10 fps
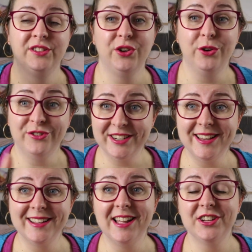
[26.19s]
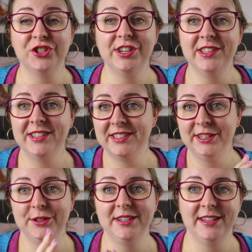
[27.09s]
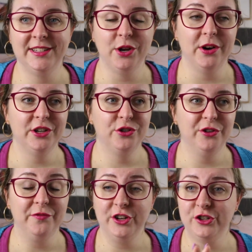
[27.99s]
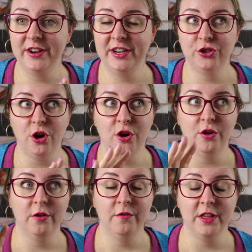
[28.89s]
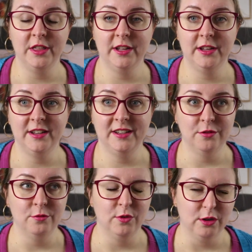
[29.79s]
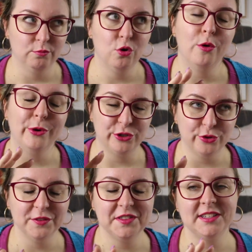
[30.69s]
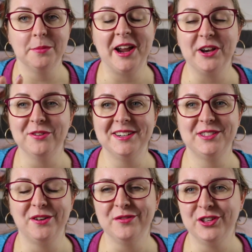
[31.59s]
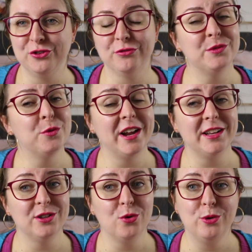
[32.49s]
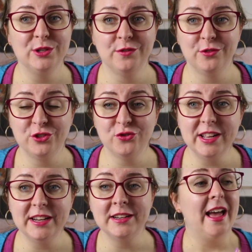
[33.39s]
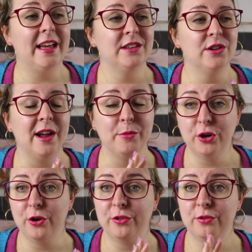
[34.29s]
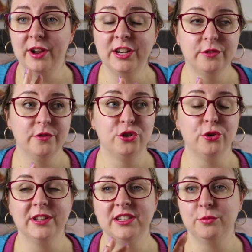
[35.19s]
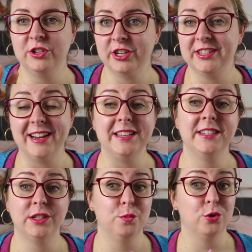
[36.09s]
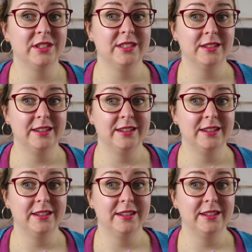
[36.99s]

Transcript: So just like last year, this series is going to feature each of the, well, almost all of the subcategories of the Children's Book Council Awards for Australia, and I'm going to go through each of the shortlists, which contain 6 books